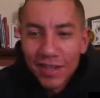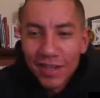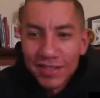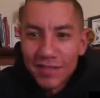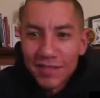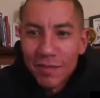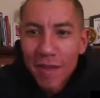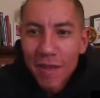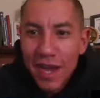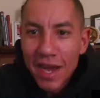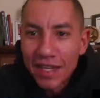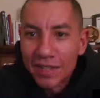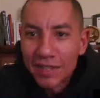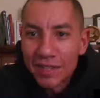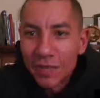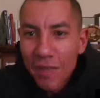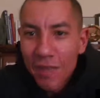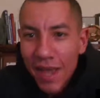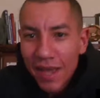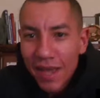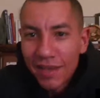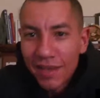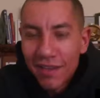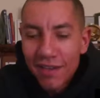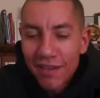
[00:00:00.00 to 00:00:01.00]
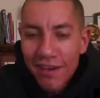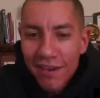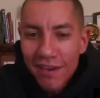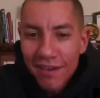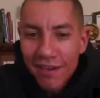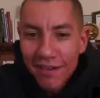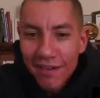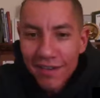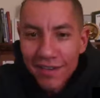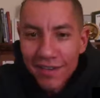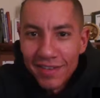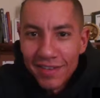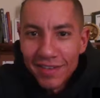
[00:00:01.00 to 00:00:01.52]
somebody's
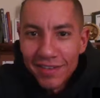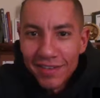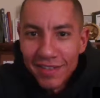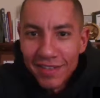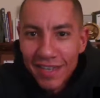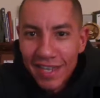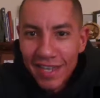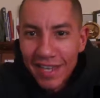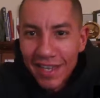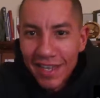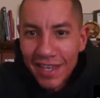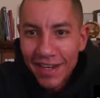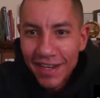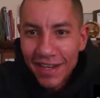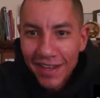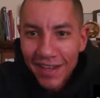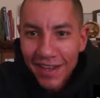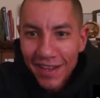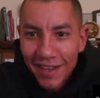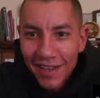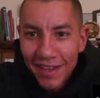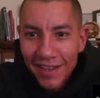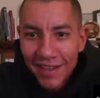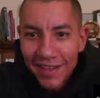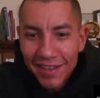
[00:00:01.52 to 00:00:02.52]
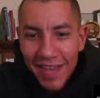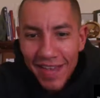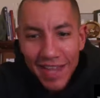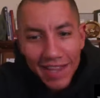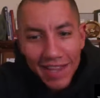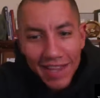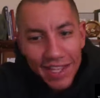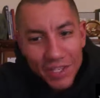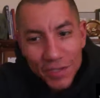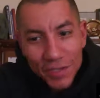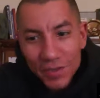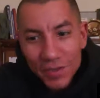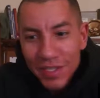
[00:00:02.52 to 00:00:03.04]
backyard, and
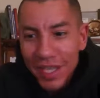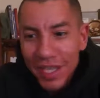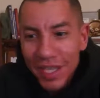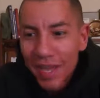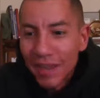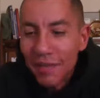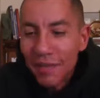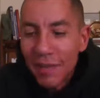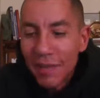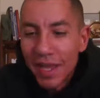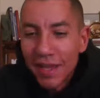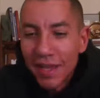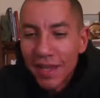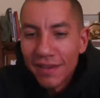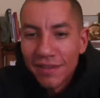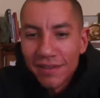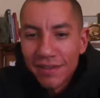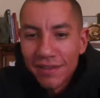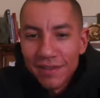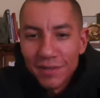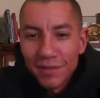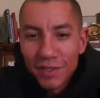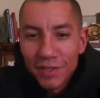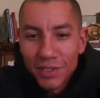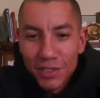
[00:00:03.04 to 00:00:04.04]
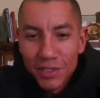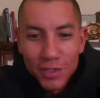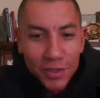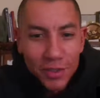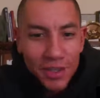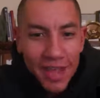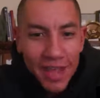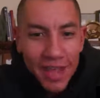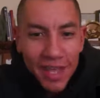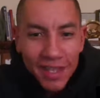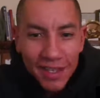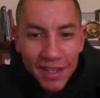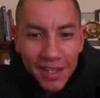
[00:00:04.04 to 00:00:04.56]
I'll let you tell it, man. What'd you
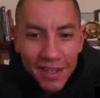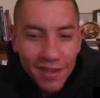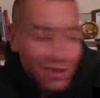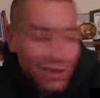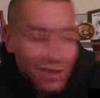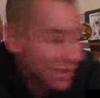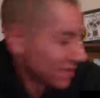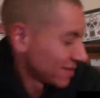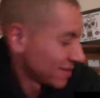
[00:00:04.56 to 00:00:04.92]
do to that kid?